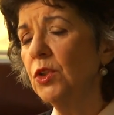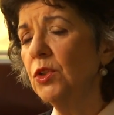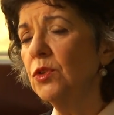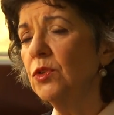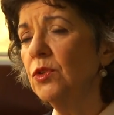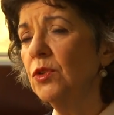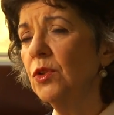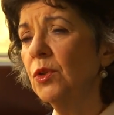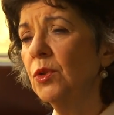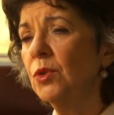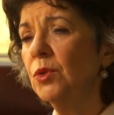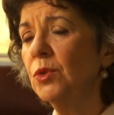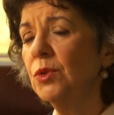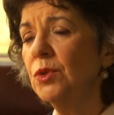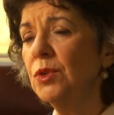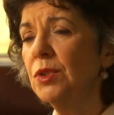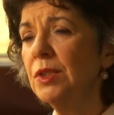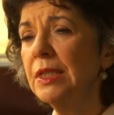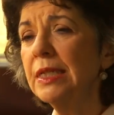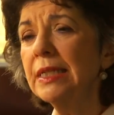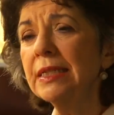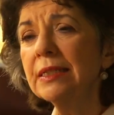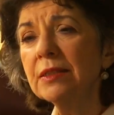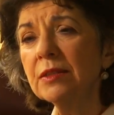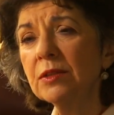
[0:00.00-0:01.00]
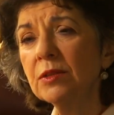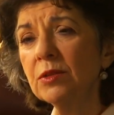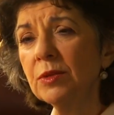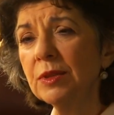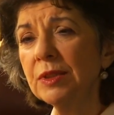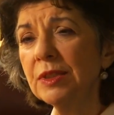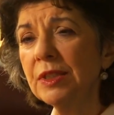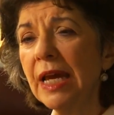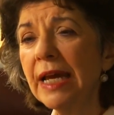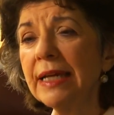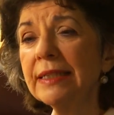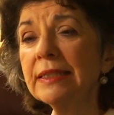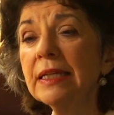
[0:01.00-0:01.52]
So C.S.
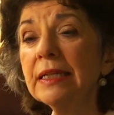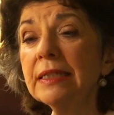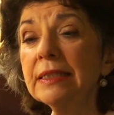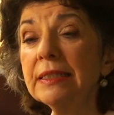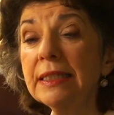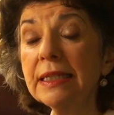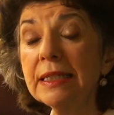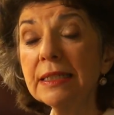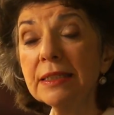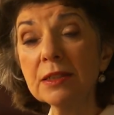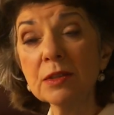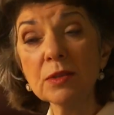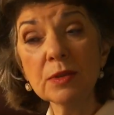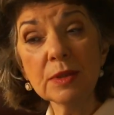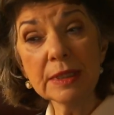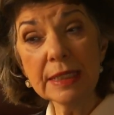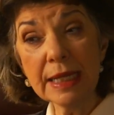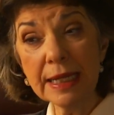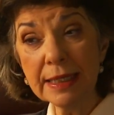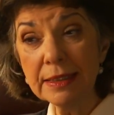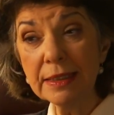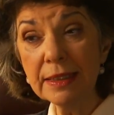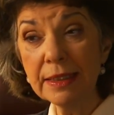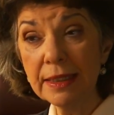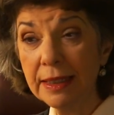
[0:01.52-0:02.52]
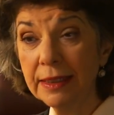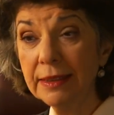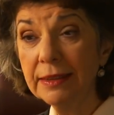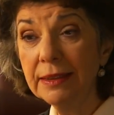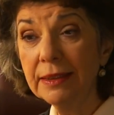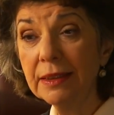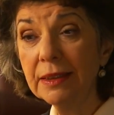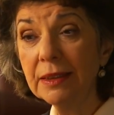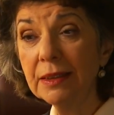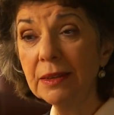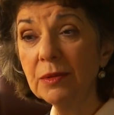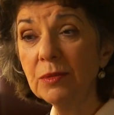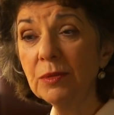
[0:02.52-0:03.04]
Lewis has an
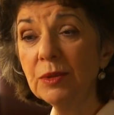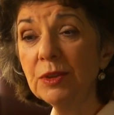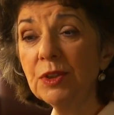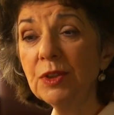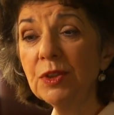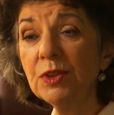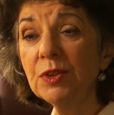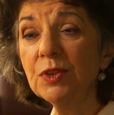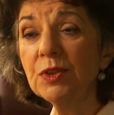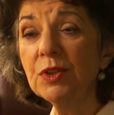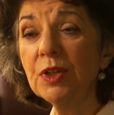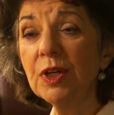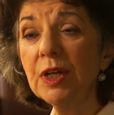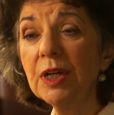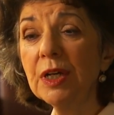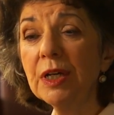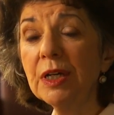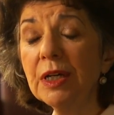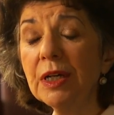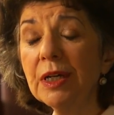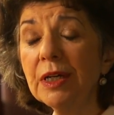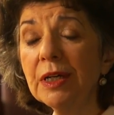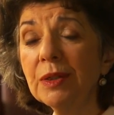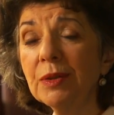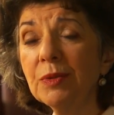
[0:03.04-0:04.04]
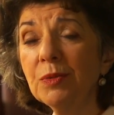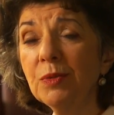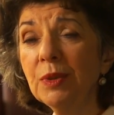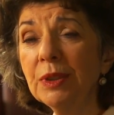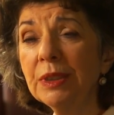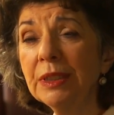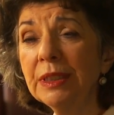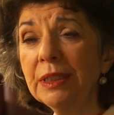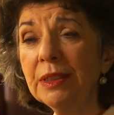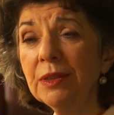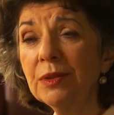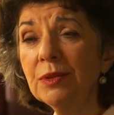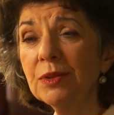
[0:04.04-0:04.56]
idea, which is a
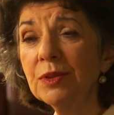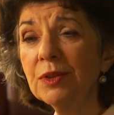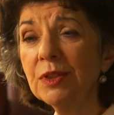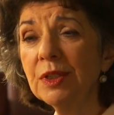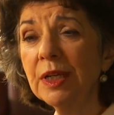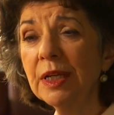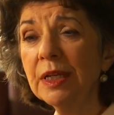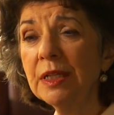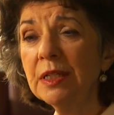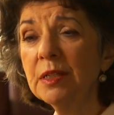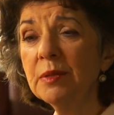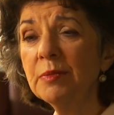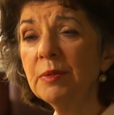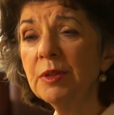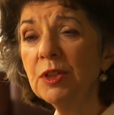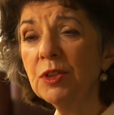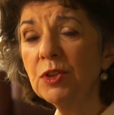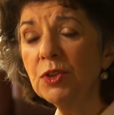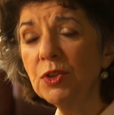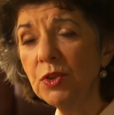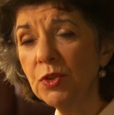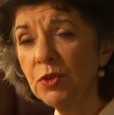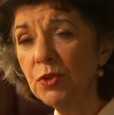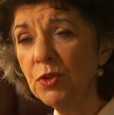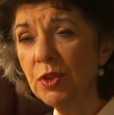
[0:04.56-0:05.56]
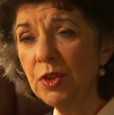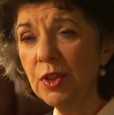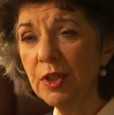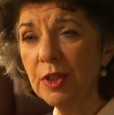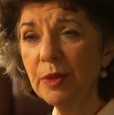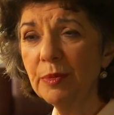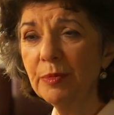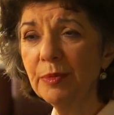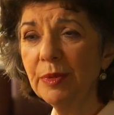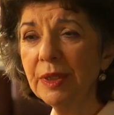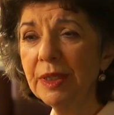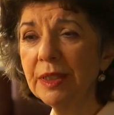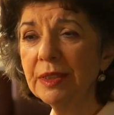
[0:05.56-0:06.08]
really interesting idea, but it shows you the
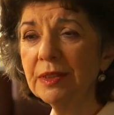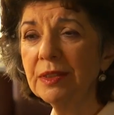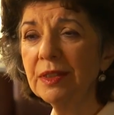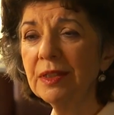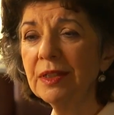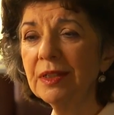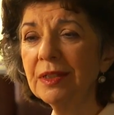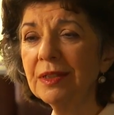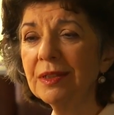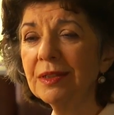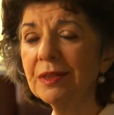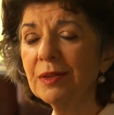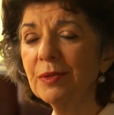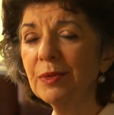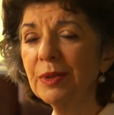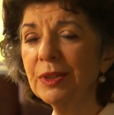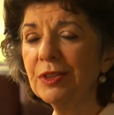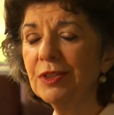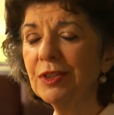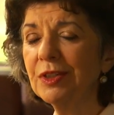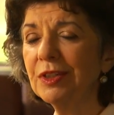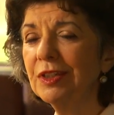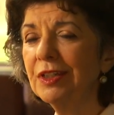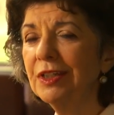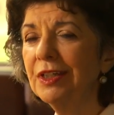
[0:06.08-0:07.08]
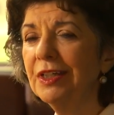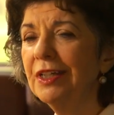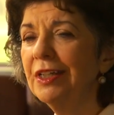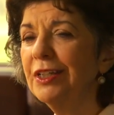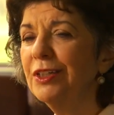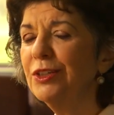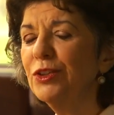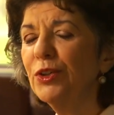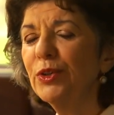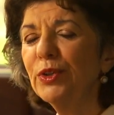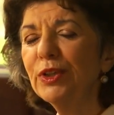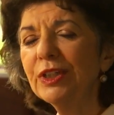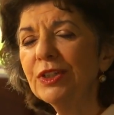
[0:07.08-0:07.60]
complexity of the question.
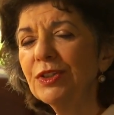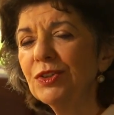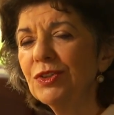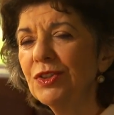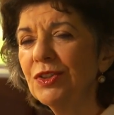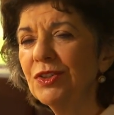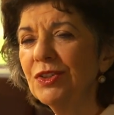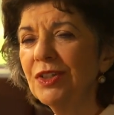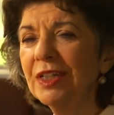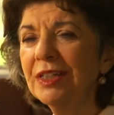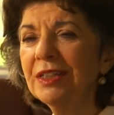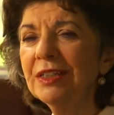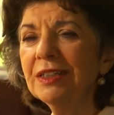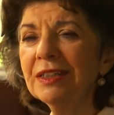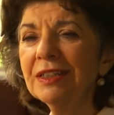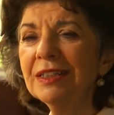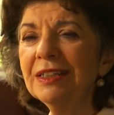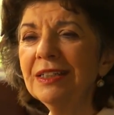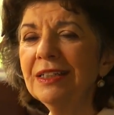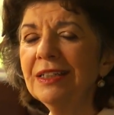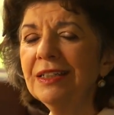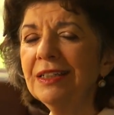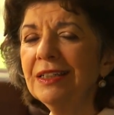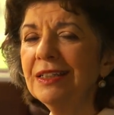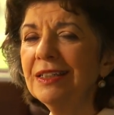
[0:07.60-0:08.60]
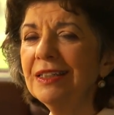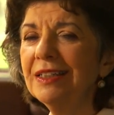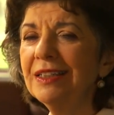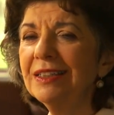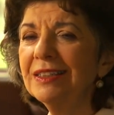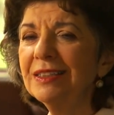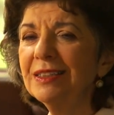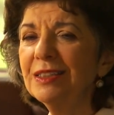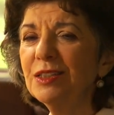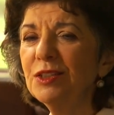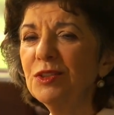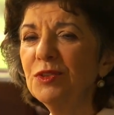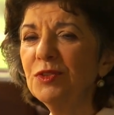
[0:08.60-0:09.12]
So here's his idea.
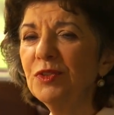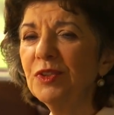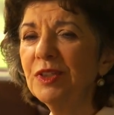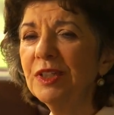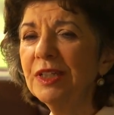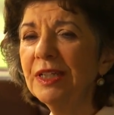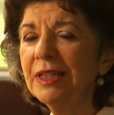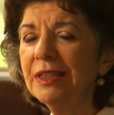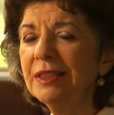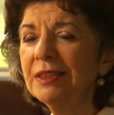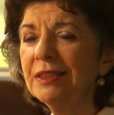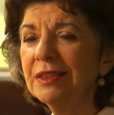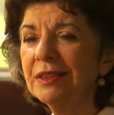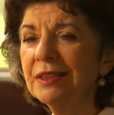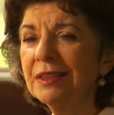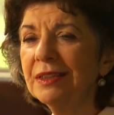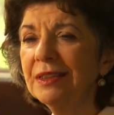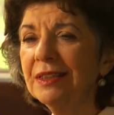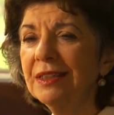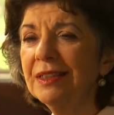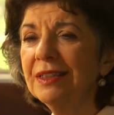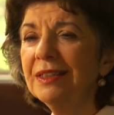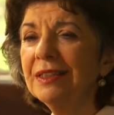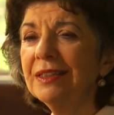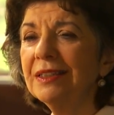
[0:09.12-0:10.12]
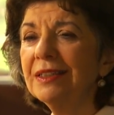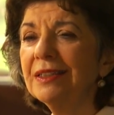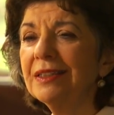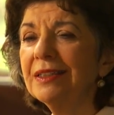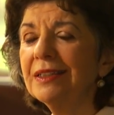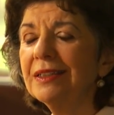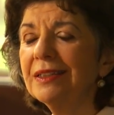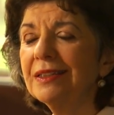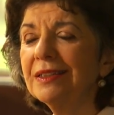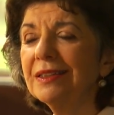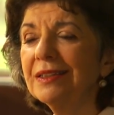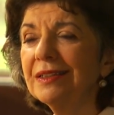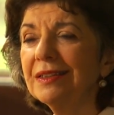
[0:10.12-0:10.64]
Here's this funny idea,
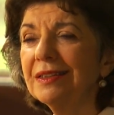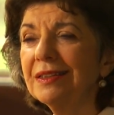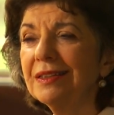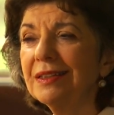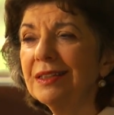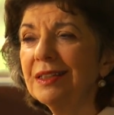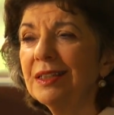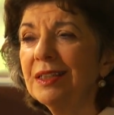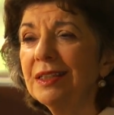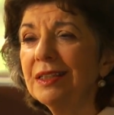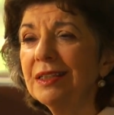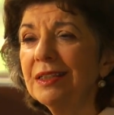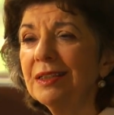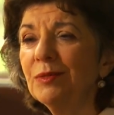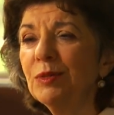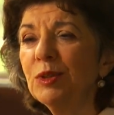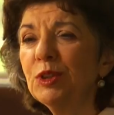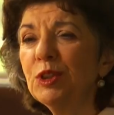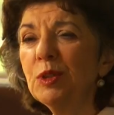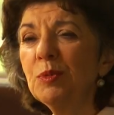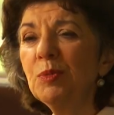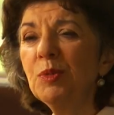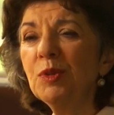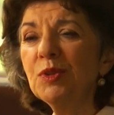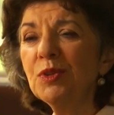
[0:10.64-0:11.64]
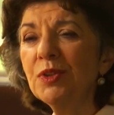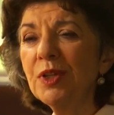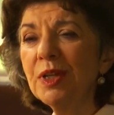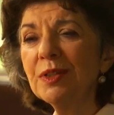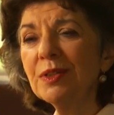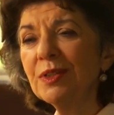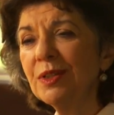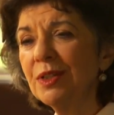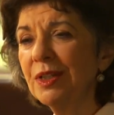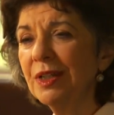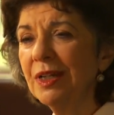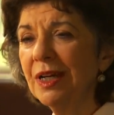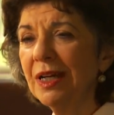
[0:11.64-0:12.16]
which he
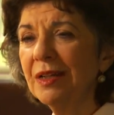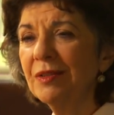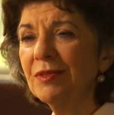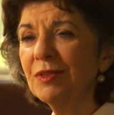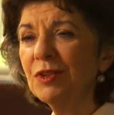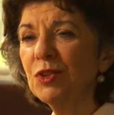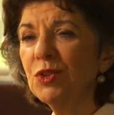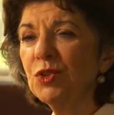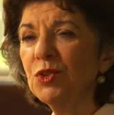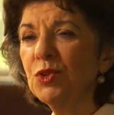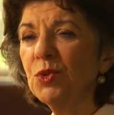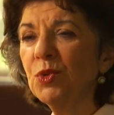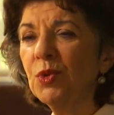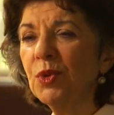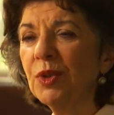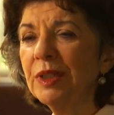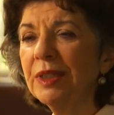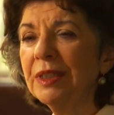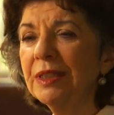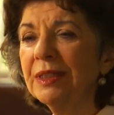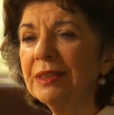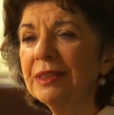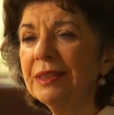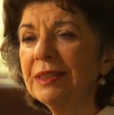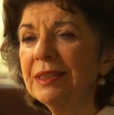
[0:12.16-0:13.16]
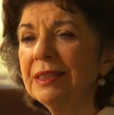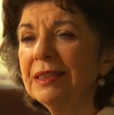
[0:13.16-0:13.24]
presents in a kind of a story.